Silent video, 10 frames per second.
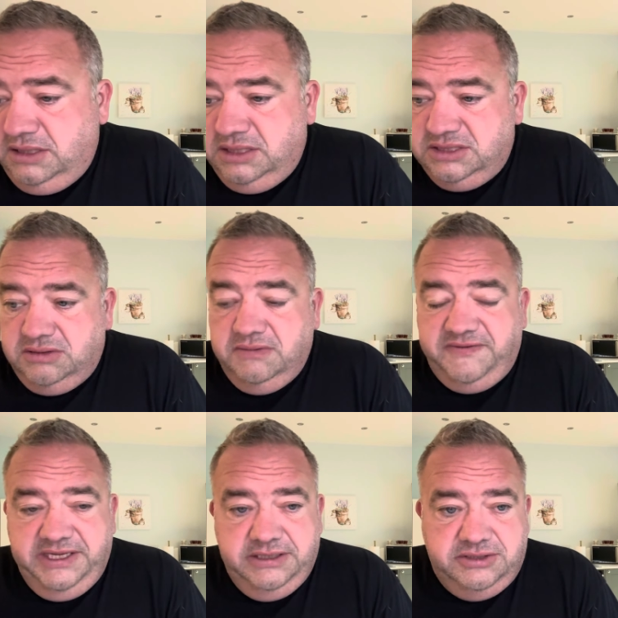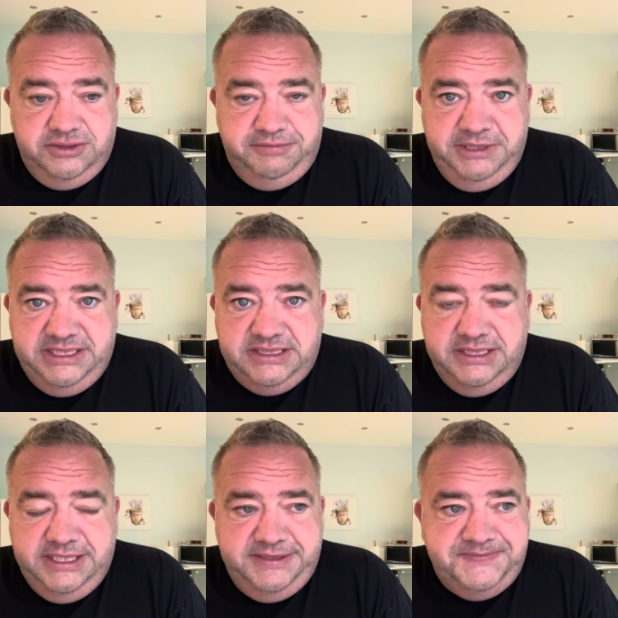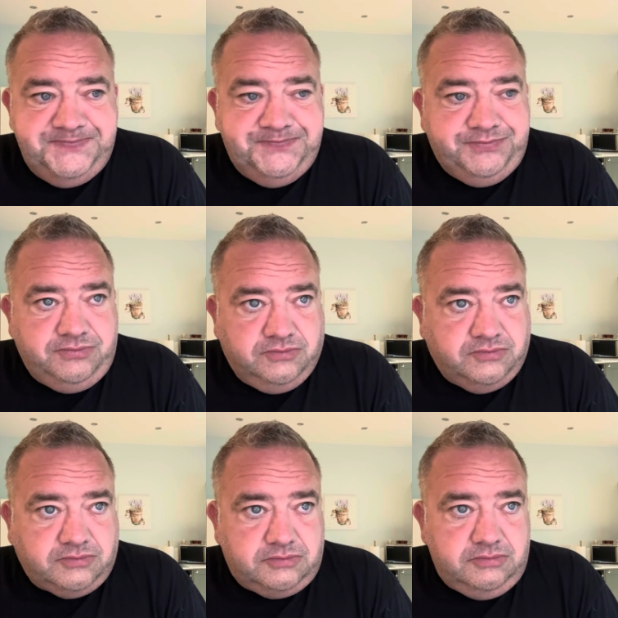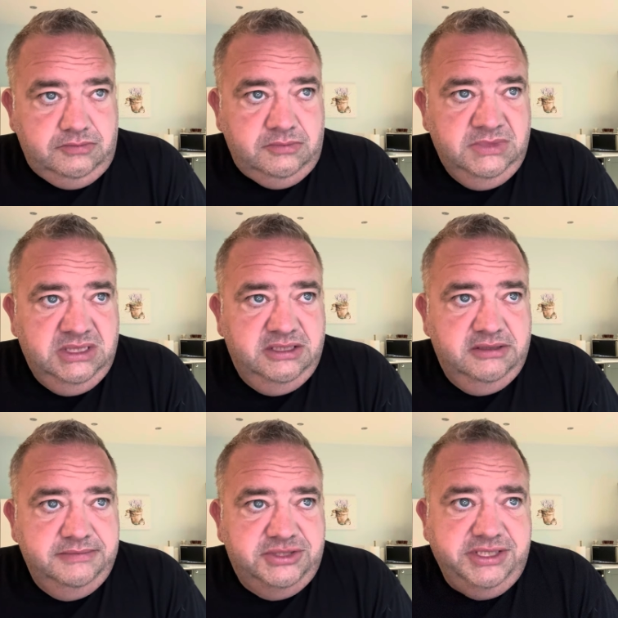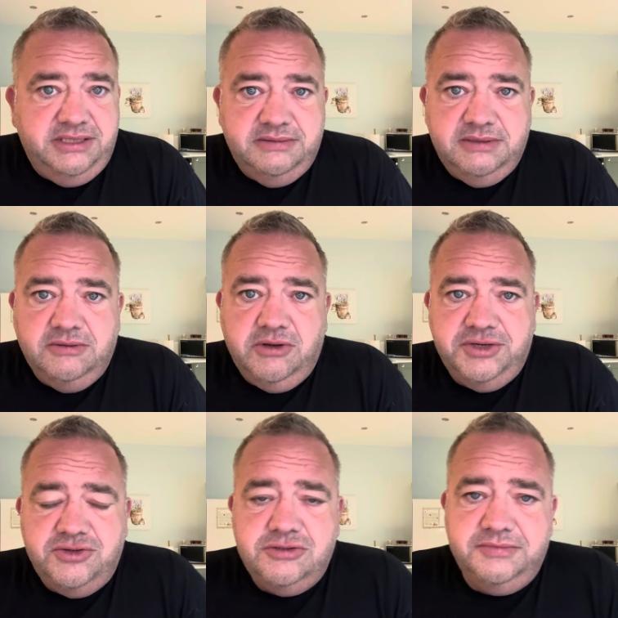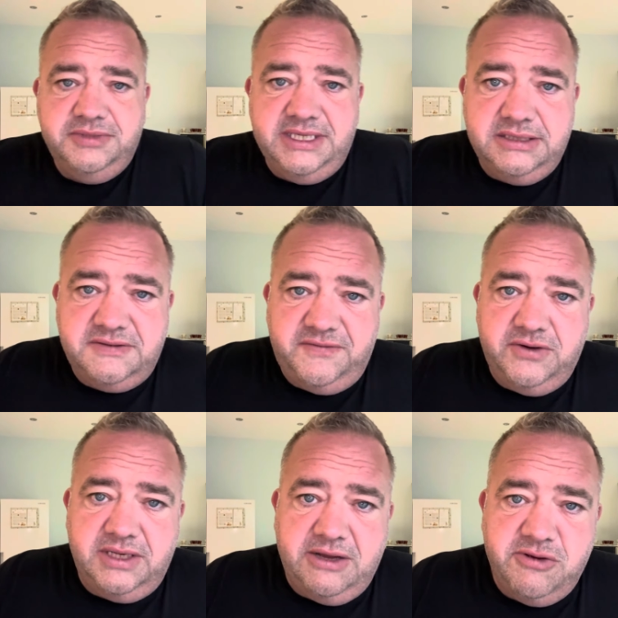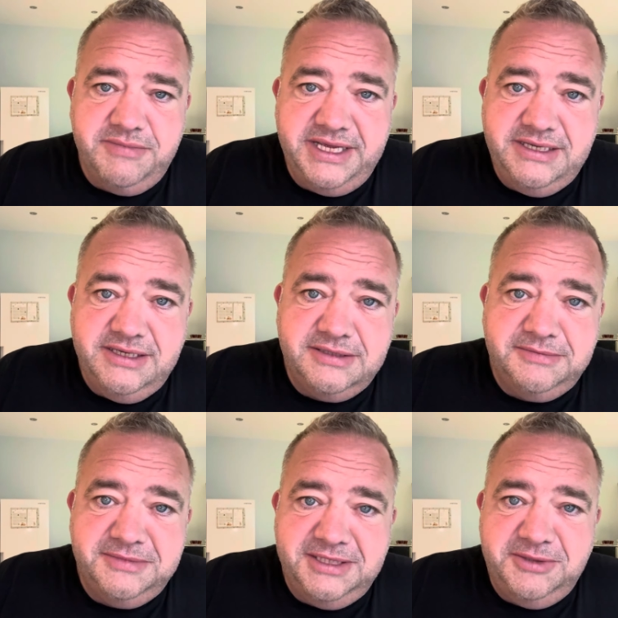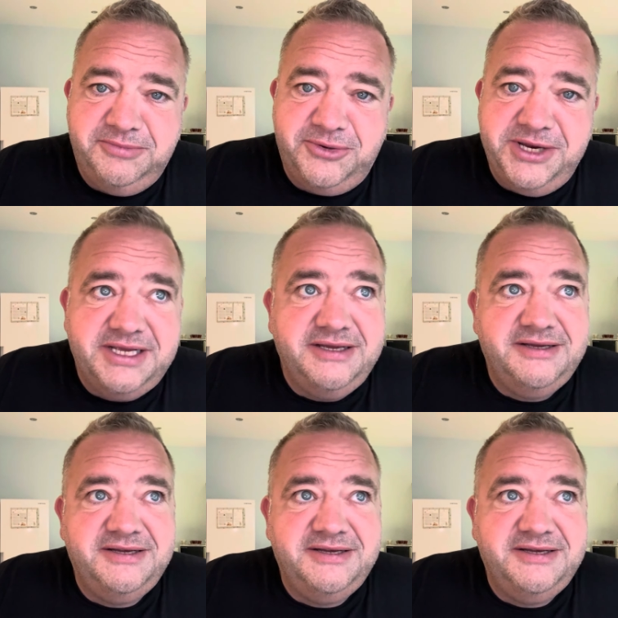So hopefully he'll touch base today. So yeah, I'm going home. Thanks for allowing me a little break.